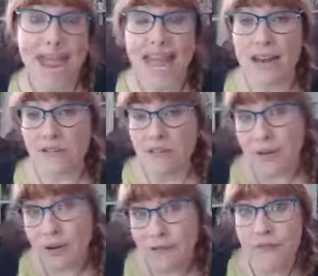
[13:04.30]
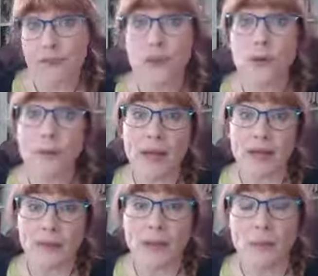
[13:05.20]
and a very few amount of
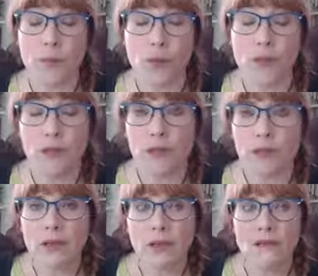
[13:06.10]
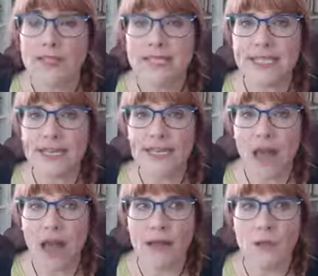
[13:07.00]
people visit it
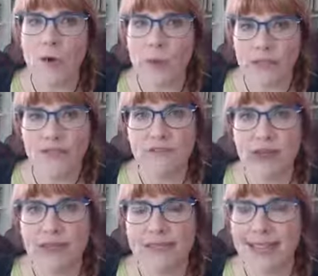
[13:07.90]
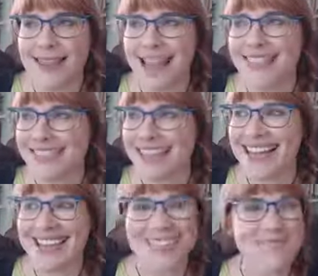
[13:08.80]
on a mobile device. And that's like
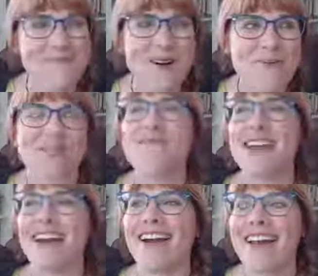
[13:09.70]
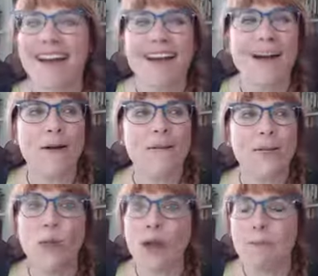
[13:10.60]
this moment where the
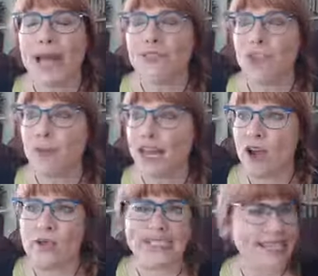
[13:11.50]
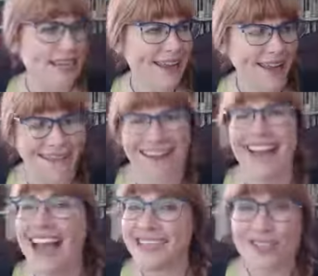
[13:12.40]
webmaster may go, see,
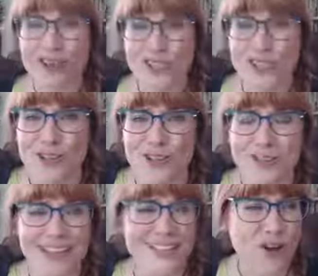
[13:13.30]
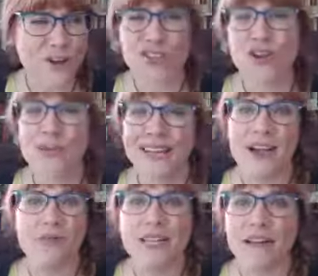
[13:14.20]
I told you nobody
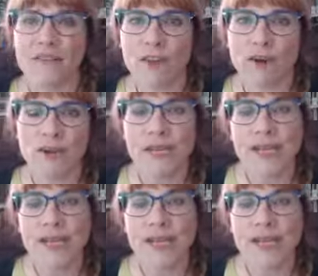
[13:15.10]
comes on a phone.